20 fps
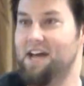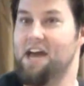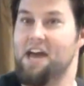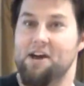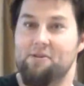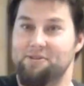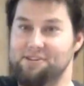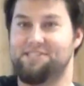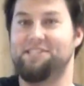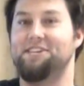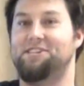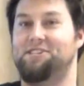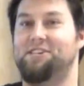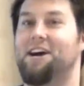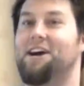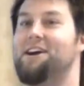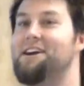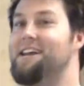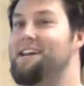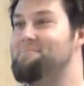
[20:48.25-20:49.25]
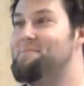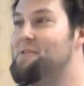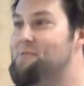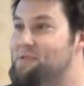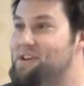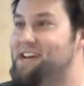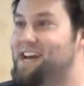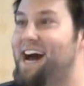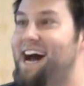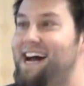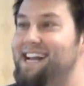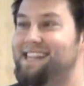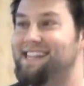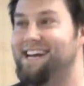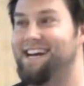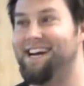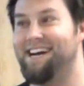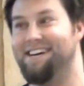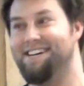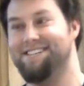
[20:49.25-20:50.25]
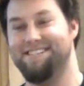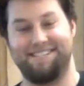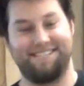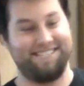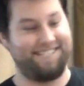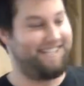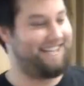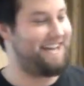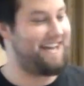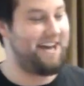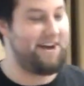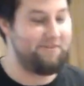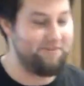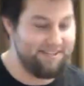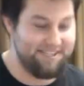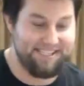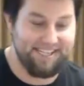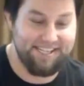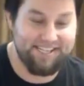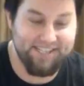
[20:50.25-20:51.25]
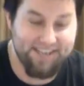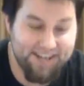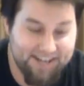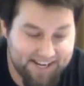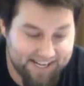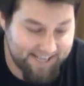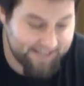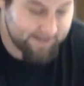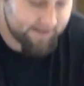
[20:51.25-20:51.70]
It was a journey, but we got there. It was a journey.